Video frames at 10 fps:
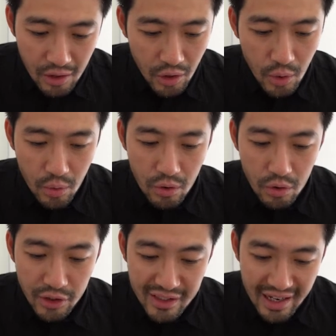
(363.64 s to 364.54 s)
low
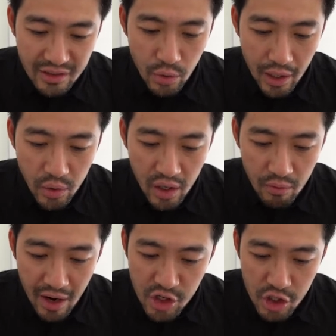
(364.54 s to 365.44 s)
debt to equity
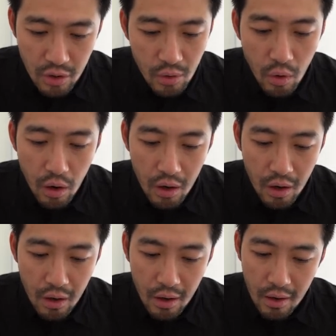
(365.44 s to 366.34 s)
ratio,
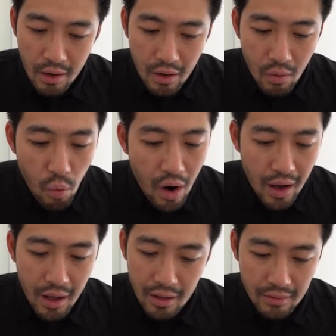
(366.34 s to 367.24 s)

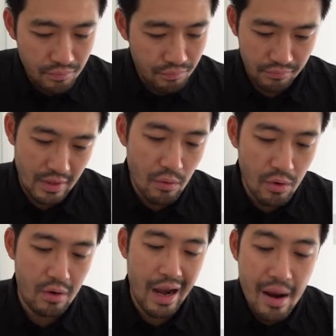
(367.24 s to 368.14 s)
while they
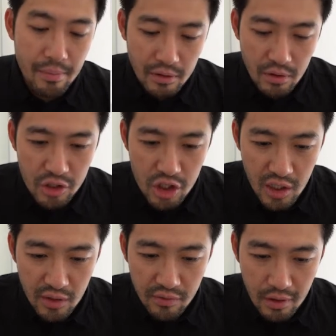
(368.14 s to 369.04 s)
were able to
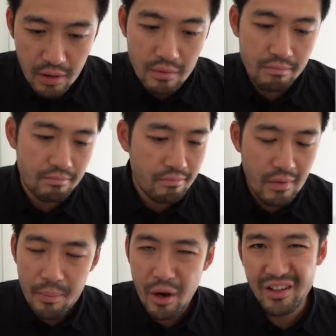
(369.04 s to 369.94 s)
achieve
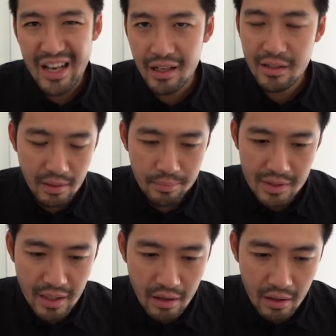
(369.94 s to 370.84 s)
about
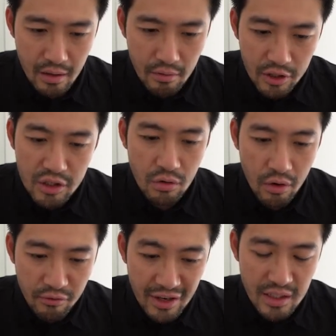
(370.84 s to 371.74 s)
19% return on
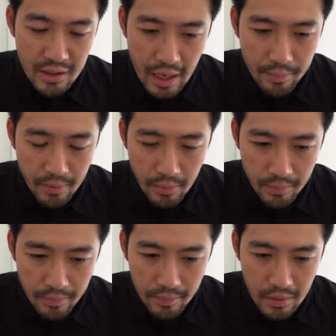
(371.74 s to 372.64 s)
invested capital.
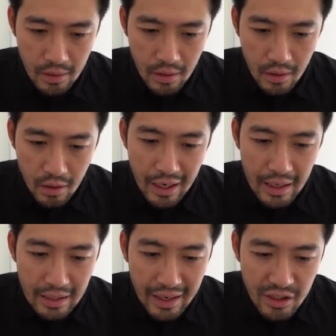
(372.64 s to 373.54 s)

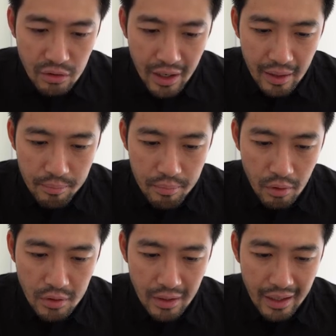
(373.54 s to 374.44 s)
Okay, let's look at
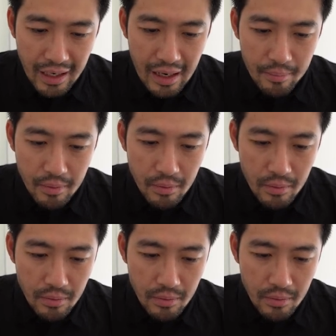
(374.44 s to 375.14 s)
Procter & Gamble.